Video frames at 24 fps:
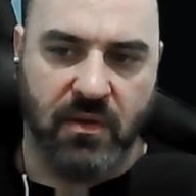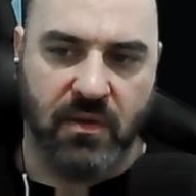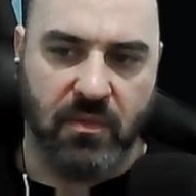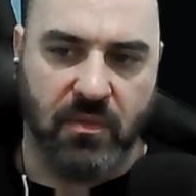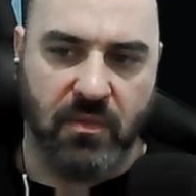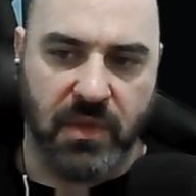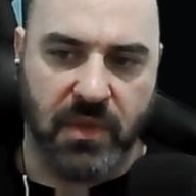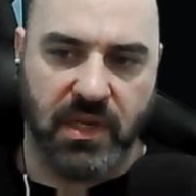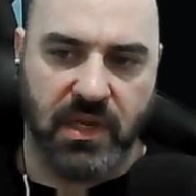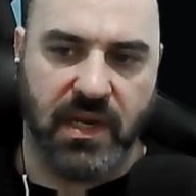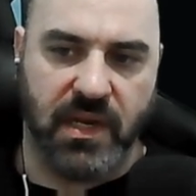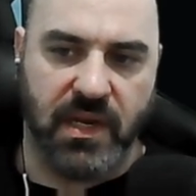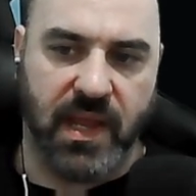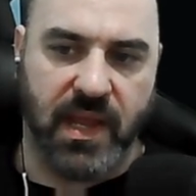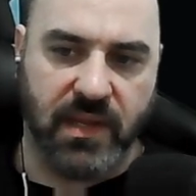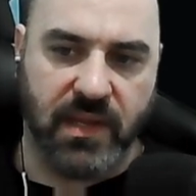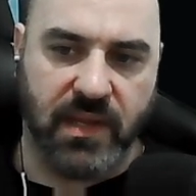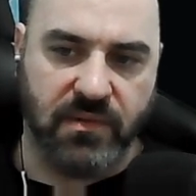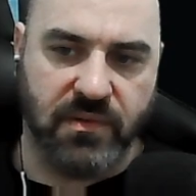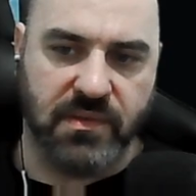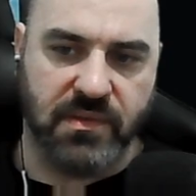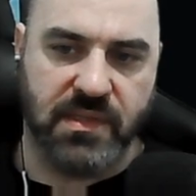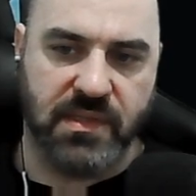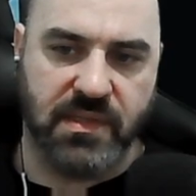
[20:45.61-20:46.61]
minion
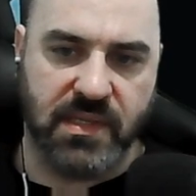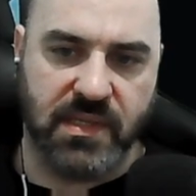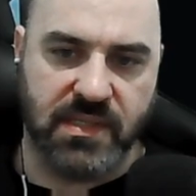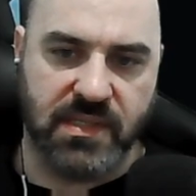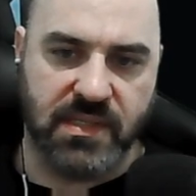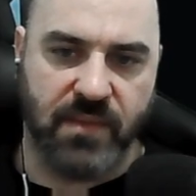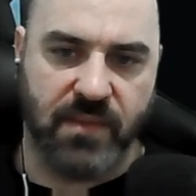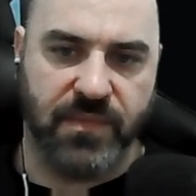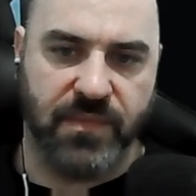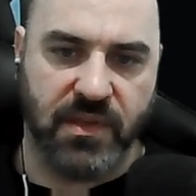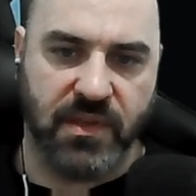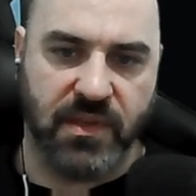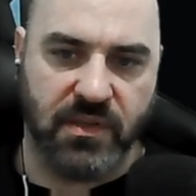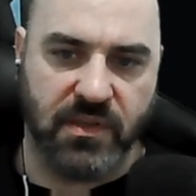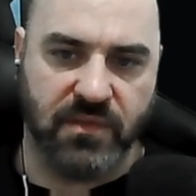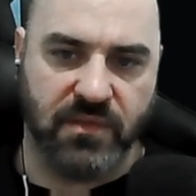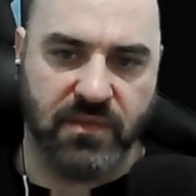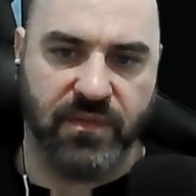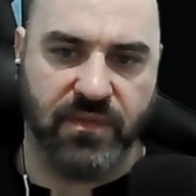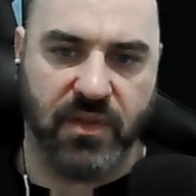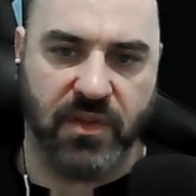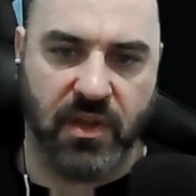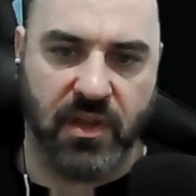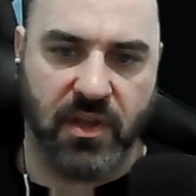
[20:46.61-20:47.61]
accuracy, something
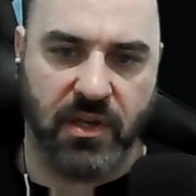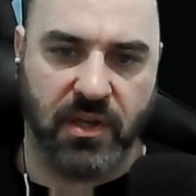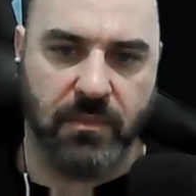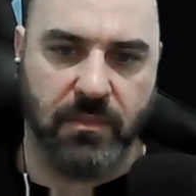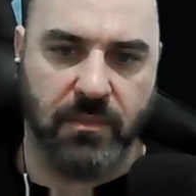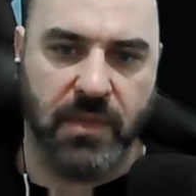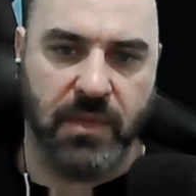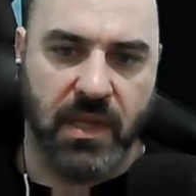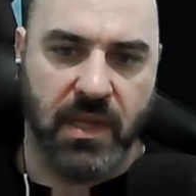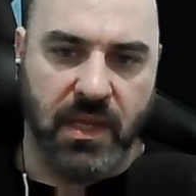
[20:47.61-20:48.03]
useful on them.